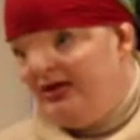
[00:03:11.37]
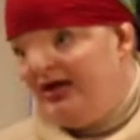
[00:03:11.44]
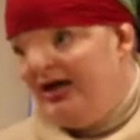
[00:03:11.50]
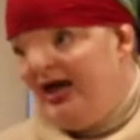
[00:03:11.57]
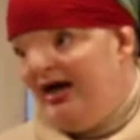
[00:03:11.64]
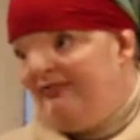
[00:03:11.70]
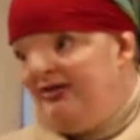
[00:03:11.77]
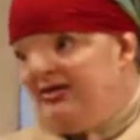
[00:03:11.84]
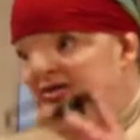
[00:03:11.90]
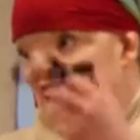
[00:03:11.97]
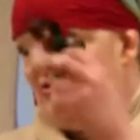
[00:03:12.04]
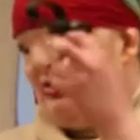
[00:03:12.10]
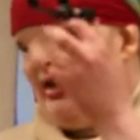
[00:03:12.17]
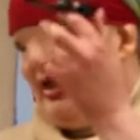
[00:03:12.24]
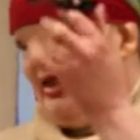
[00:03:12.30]
They have these
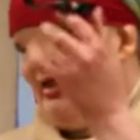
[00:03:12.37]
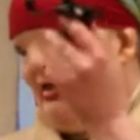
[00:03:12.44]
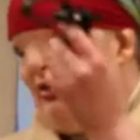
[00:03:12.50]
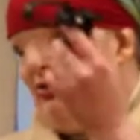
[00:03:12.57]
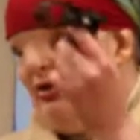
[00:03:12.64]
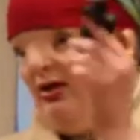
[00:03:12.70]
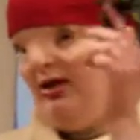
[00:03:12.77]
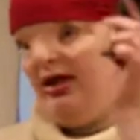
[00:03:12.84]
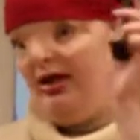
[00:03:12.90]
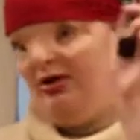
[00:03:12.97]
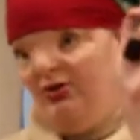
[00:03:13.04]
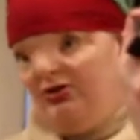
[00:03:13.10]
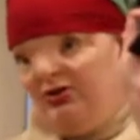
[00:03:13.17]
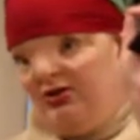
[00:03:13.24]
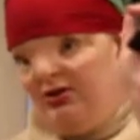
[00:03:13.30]
little
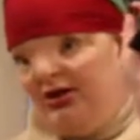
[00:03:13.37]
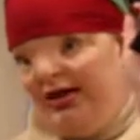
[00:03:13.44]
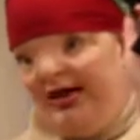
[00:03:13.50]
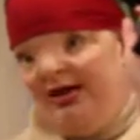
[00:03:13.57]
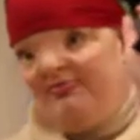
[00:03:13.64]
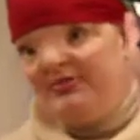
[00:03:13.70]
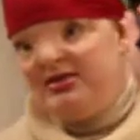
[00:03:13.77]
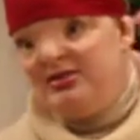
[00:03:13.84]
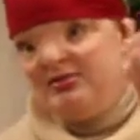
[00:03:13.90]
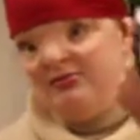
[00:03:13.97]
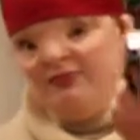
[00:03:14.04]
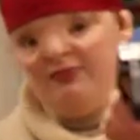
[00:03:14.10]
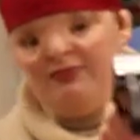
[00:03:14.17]
handheld clamps